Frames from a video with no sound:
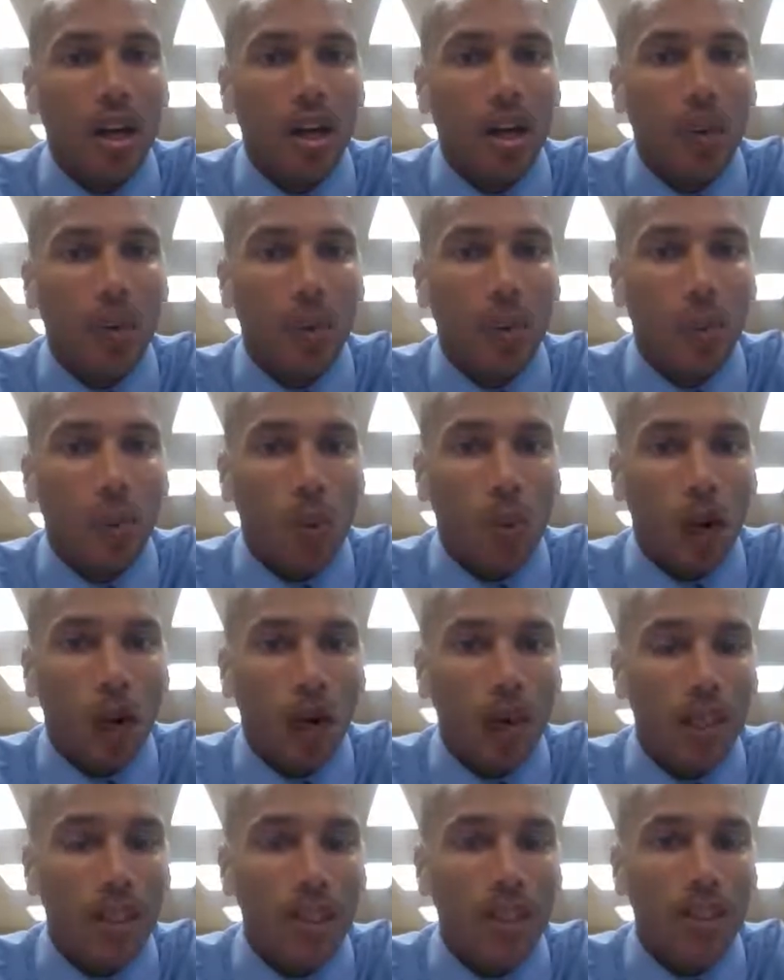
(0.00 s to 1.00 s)

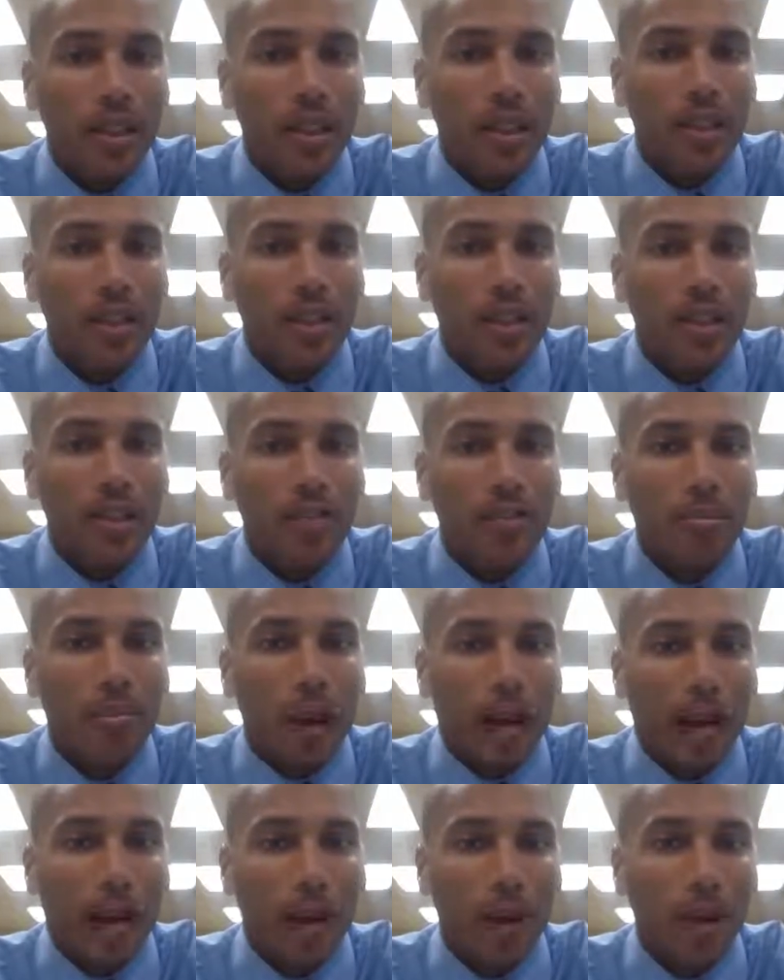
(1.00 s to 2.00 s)
one
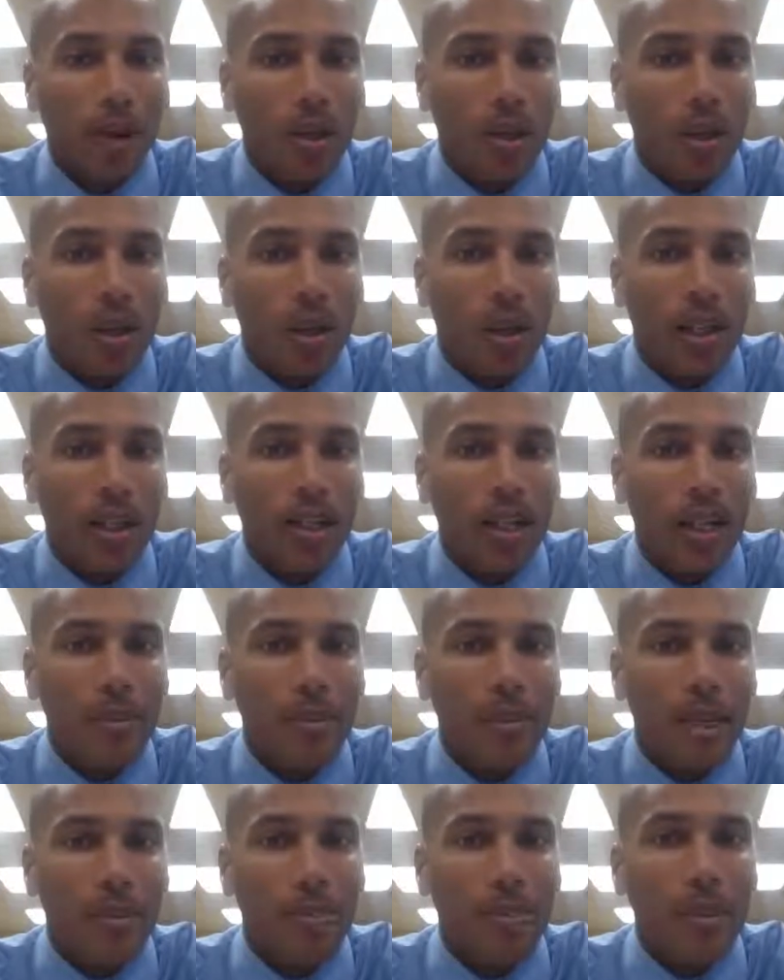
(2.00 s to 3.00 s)
power, or can they
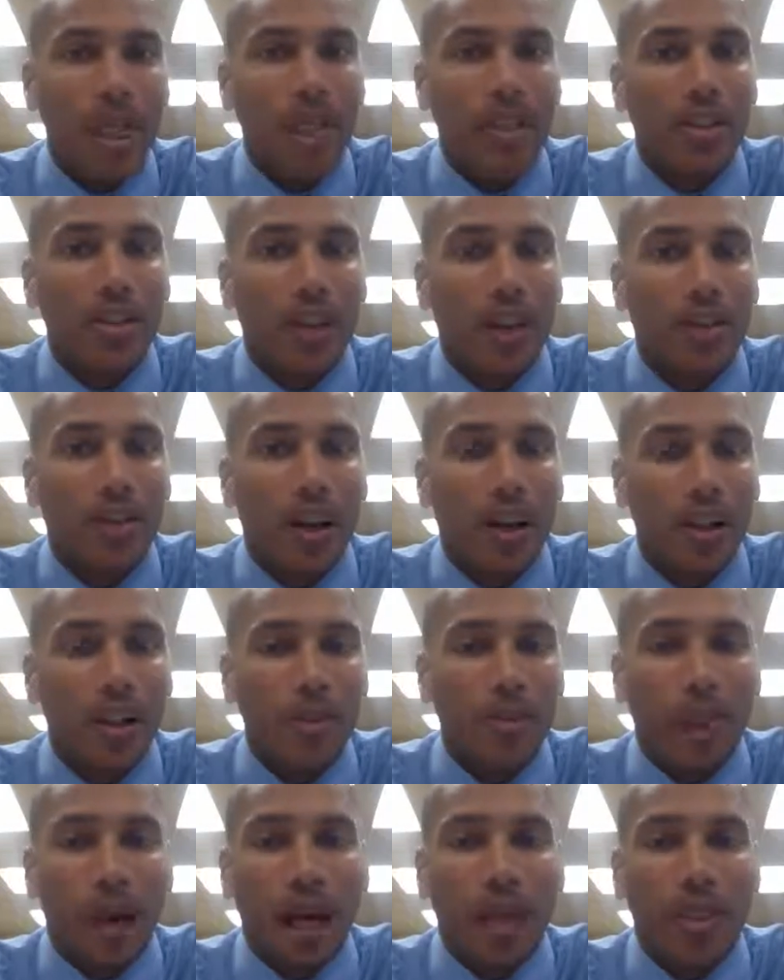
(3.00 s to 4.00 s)
be a mixture of all these
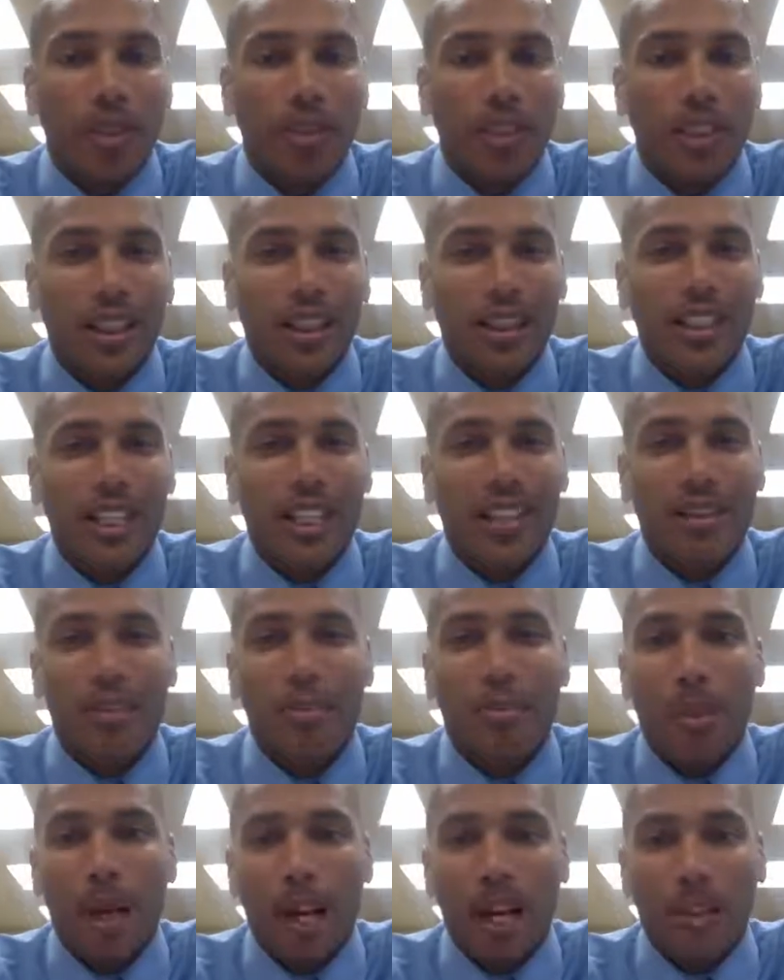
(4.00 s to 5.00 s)
powers, and is that the
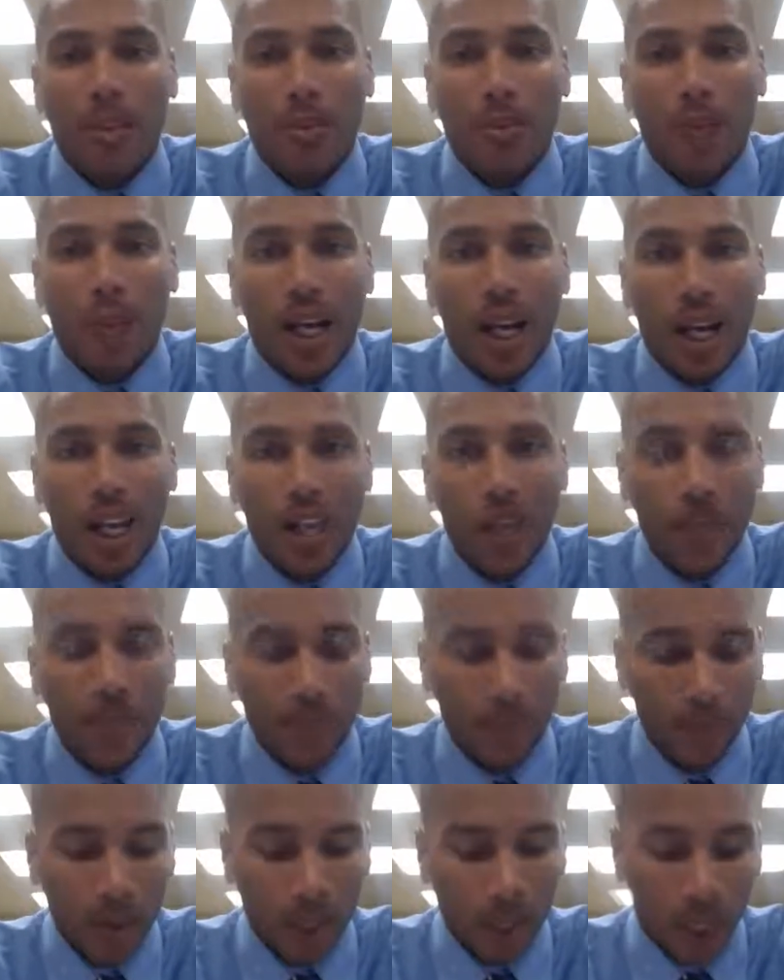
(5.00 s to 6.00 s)
best way?
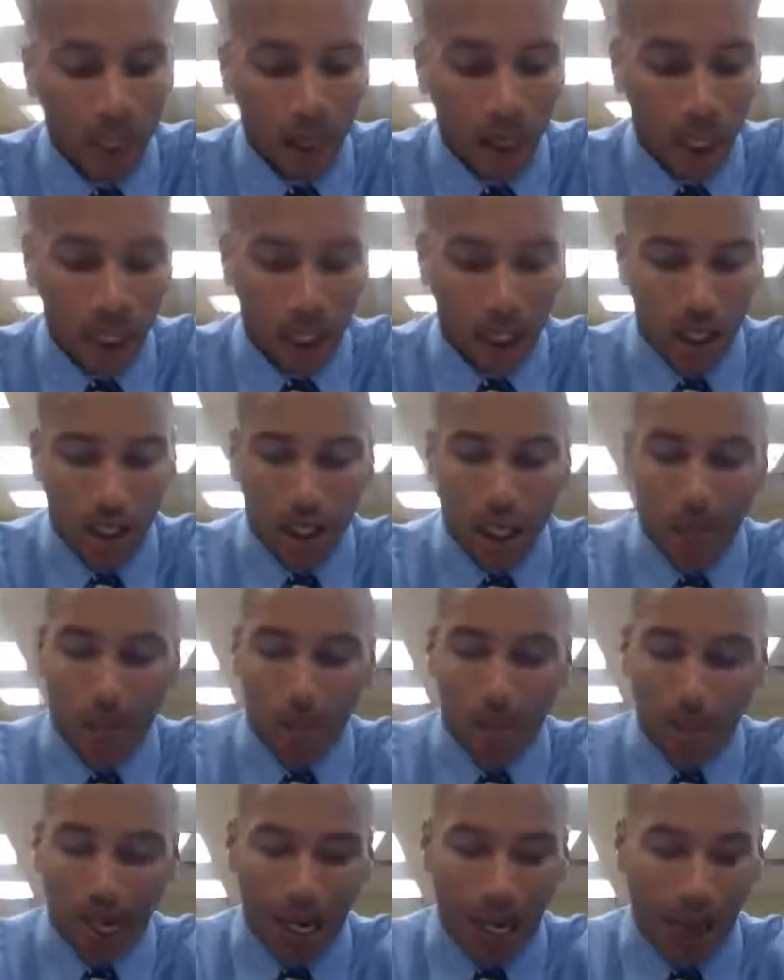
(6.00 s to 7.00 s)
A
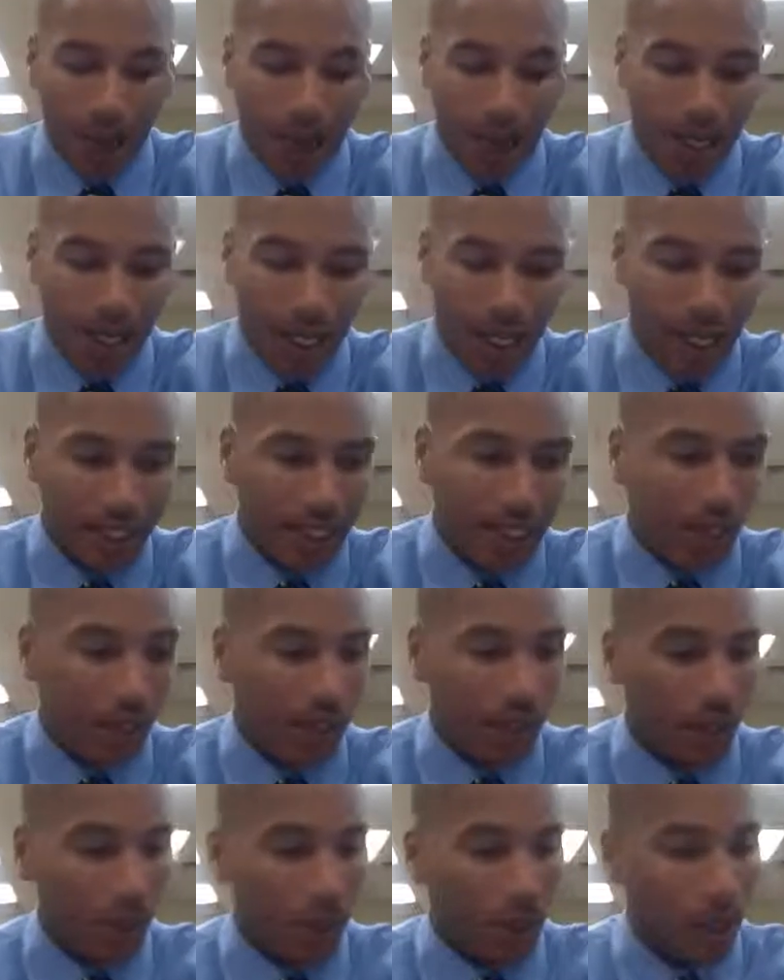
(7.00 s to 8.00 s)
couple powers that I
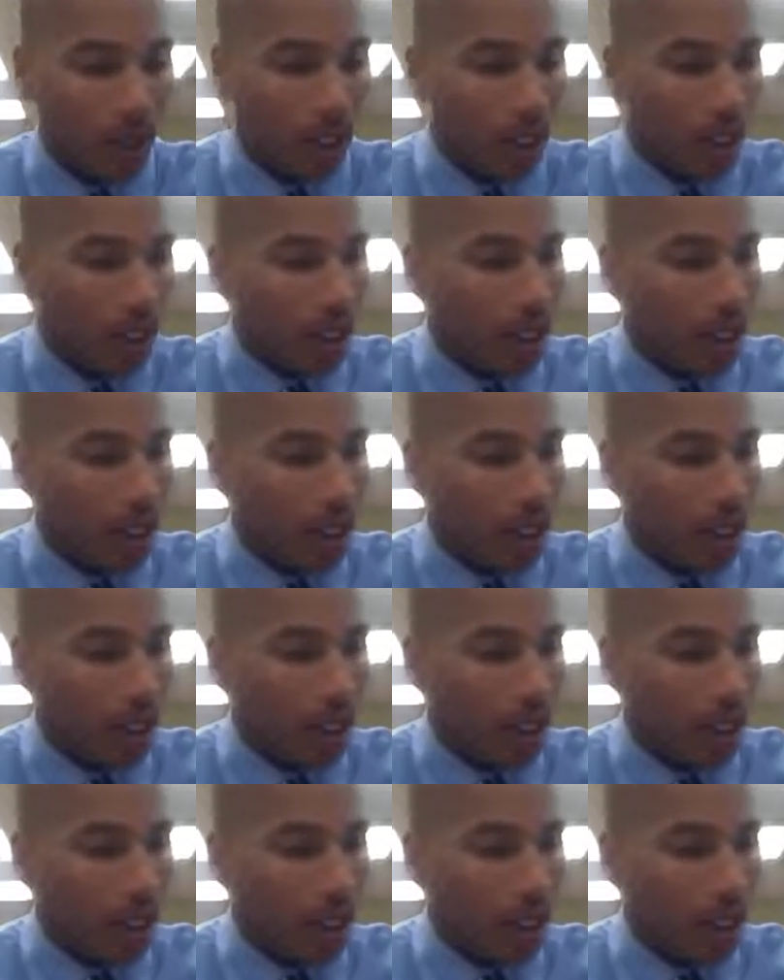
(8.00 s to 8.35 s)
definitely want to,